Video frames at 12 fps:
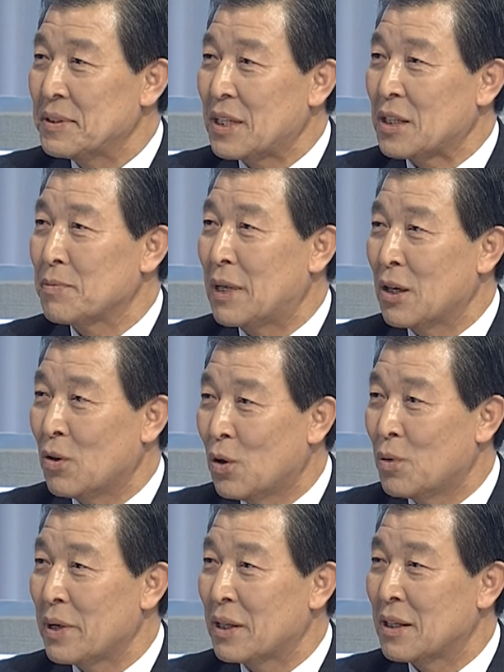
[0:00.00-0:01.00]
That's my
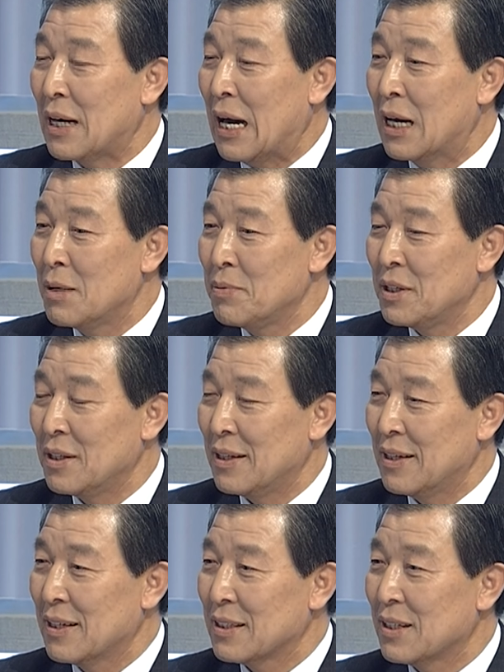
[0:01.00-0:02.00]
hope, and I'll be
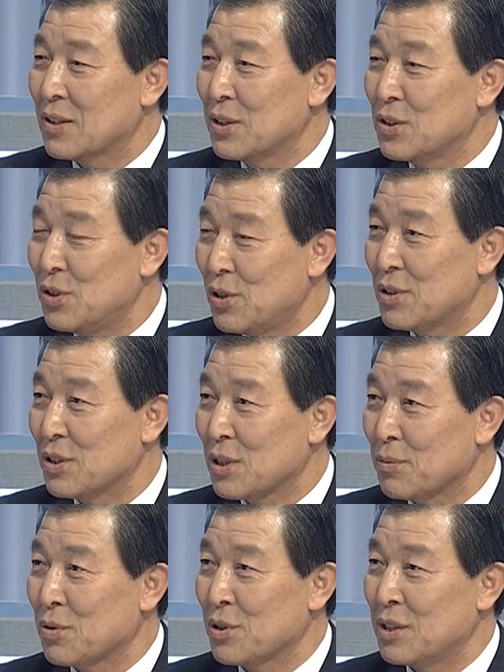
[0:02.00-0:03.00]
continuously
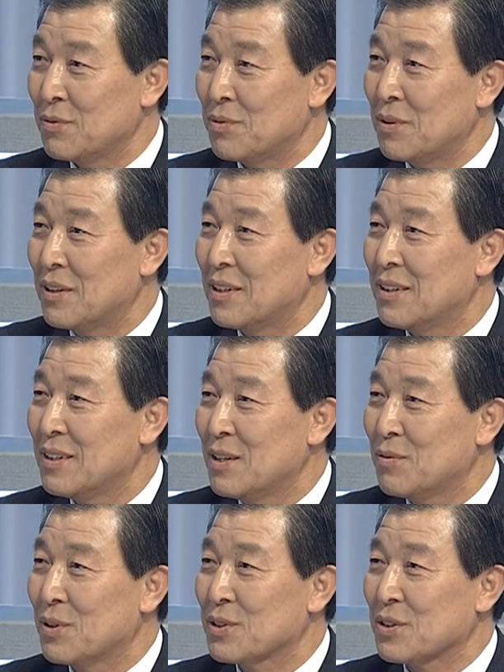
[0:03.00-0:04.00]
supportive
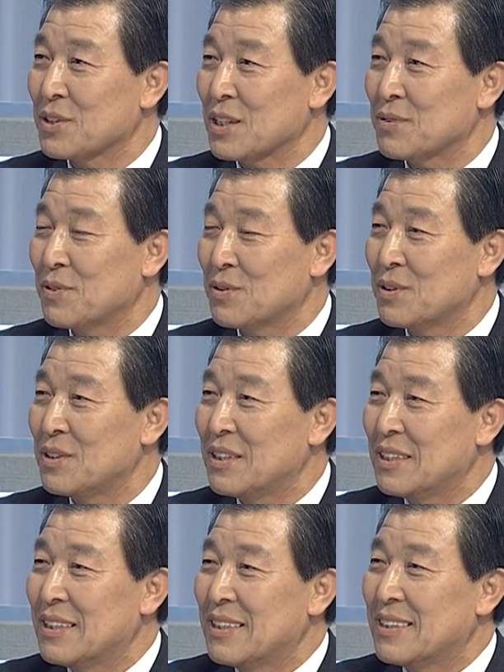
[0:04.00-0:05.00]
for successful
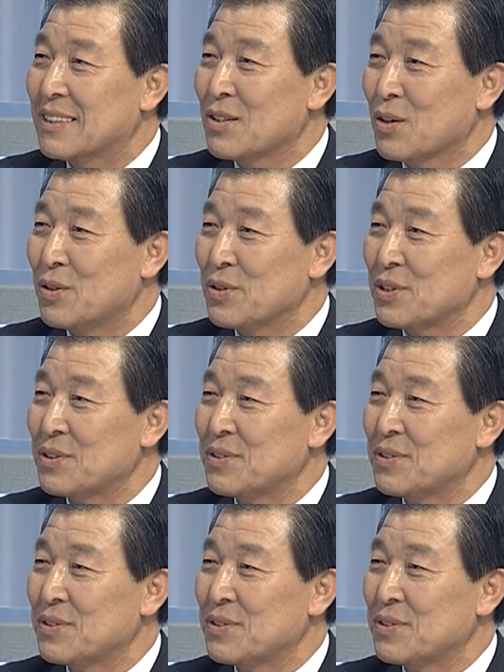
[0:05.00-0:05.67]
conclusion.